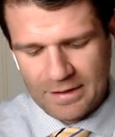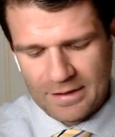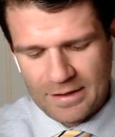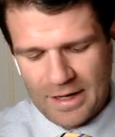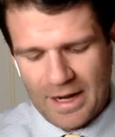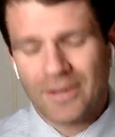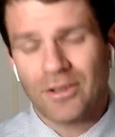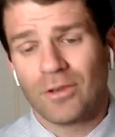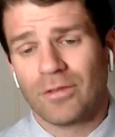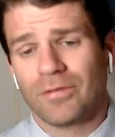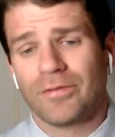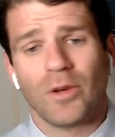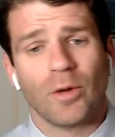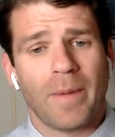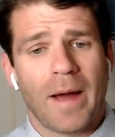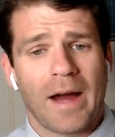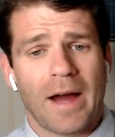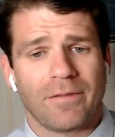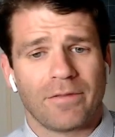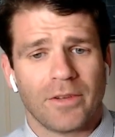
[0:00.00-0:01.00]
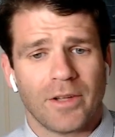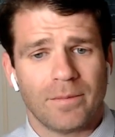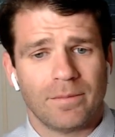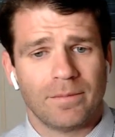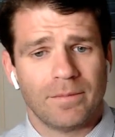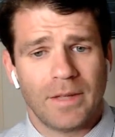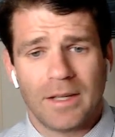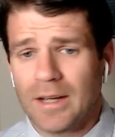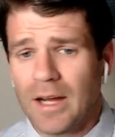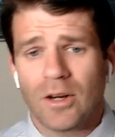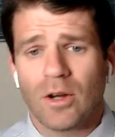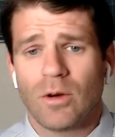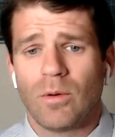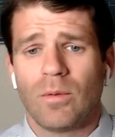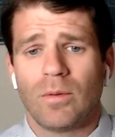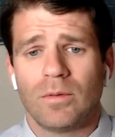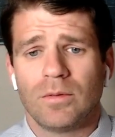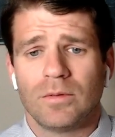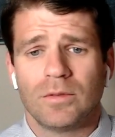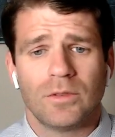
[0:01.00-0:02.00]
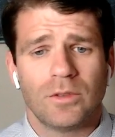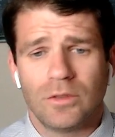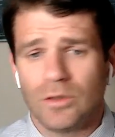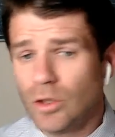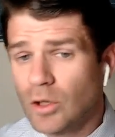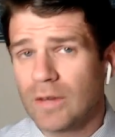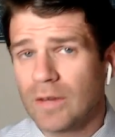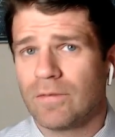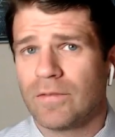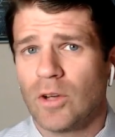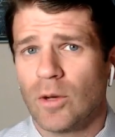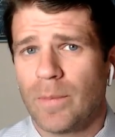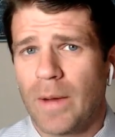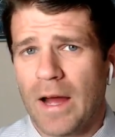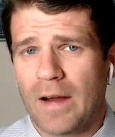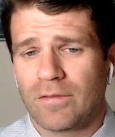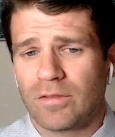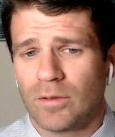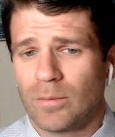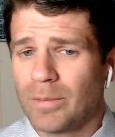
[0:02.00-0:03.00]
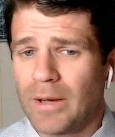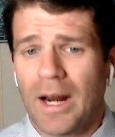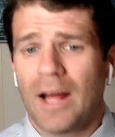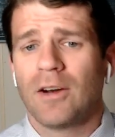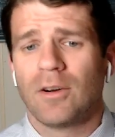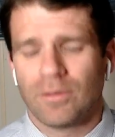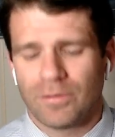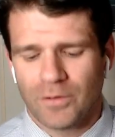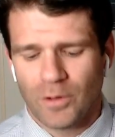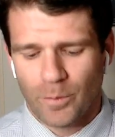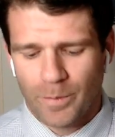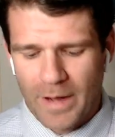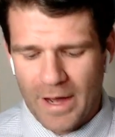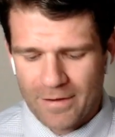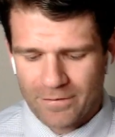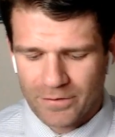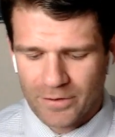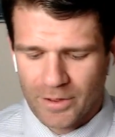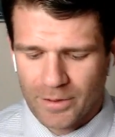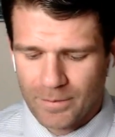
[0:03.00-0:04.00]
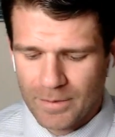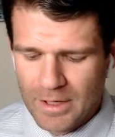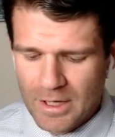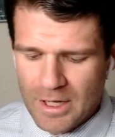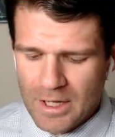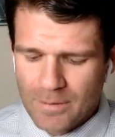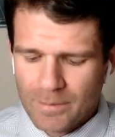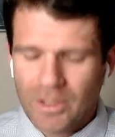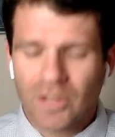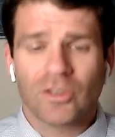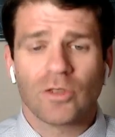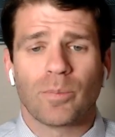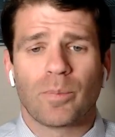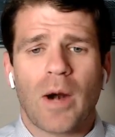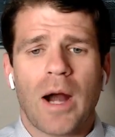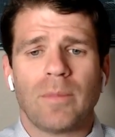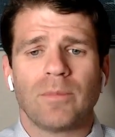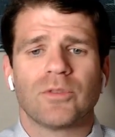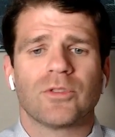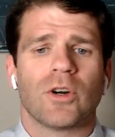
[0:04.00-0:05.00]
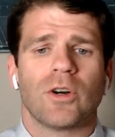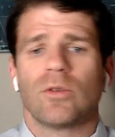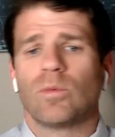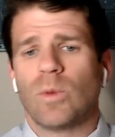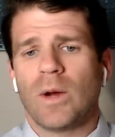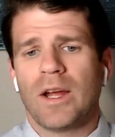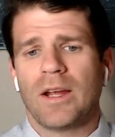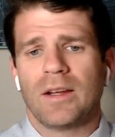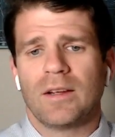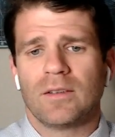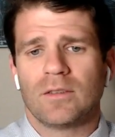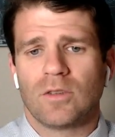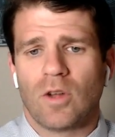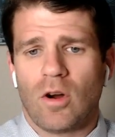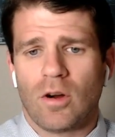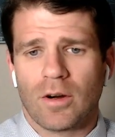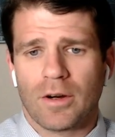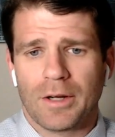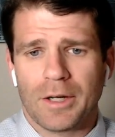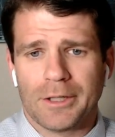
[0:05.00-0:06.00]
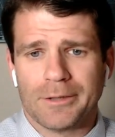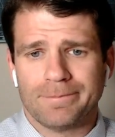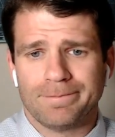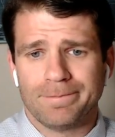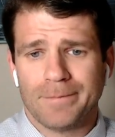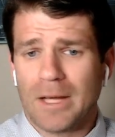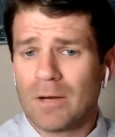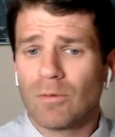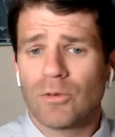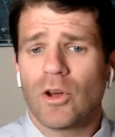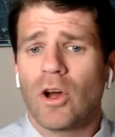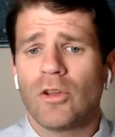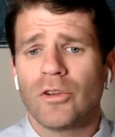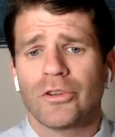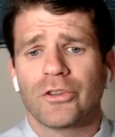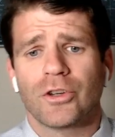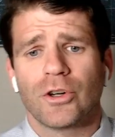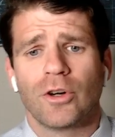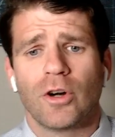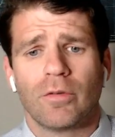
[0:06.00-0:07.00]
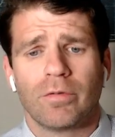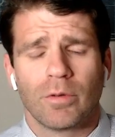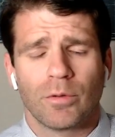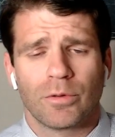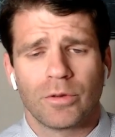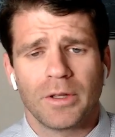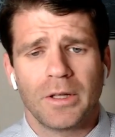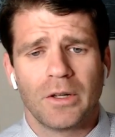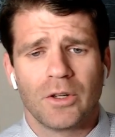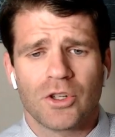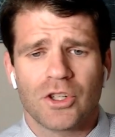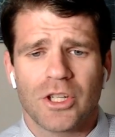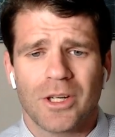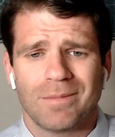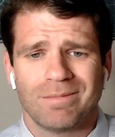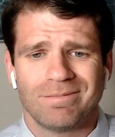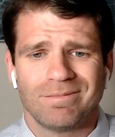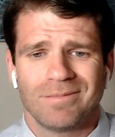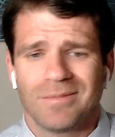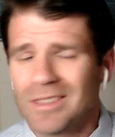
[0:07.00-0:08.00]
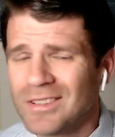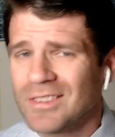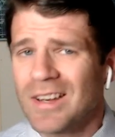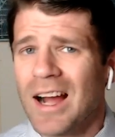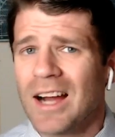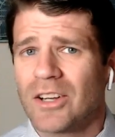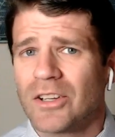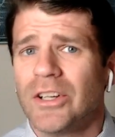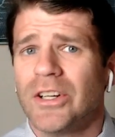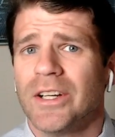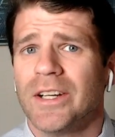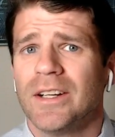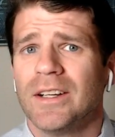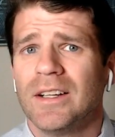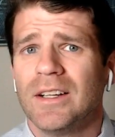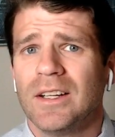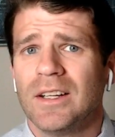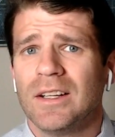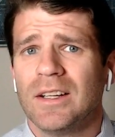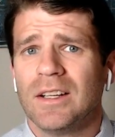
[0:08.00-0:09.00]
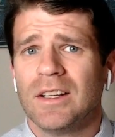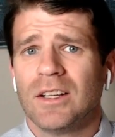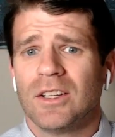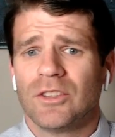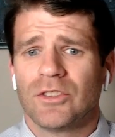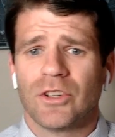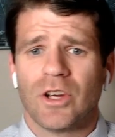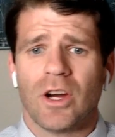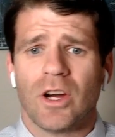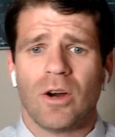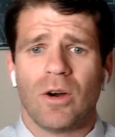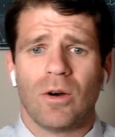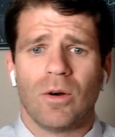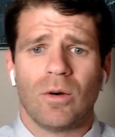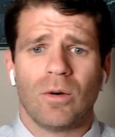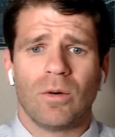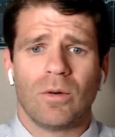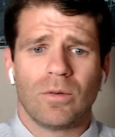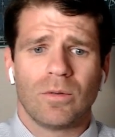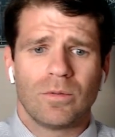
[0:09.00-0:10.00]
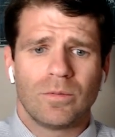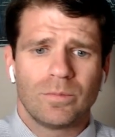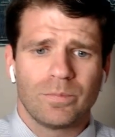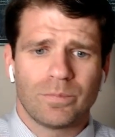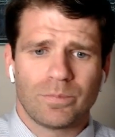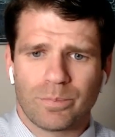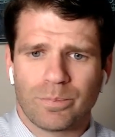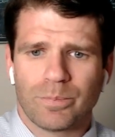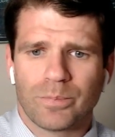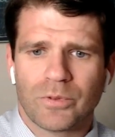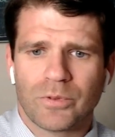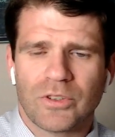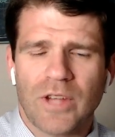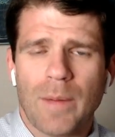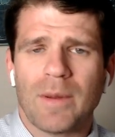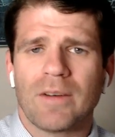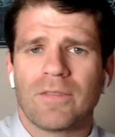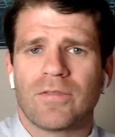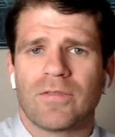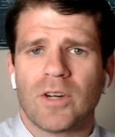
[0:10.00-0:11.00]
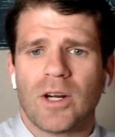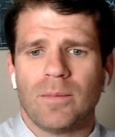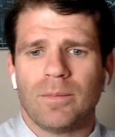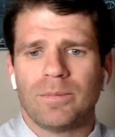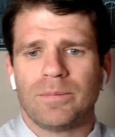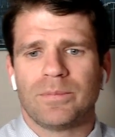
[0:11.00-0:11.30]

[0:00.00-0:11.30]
don't feel bad for them, and you can feel bad for them, but I don't feel bad for them because the problem started way long ago. And with all this turnover of leadership, it's not good. So, stemming from